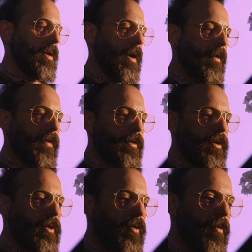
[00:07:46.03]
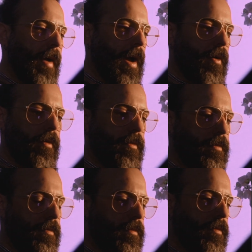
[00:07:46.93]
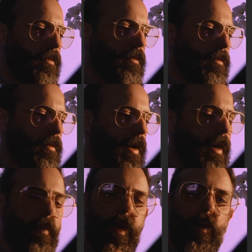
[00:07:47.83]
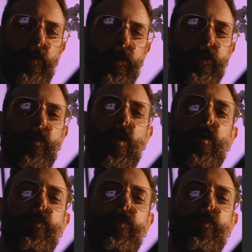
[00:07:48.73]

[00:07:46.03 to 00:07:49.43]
If you zoom out and you make it real small,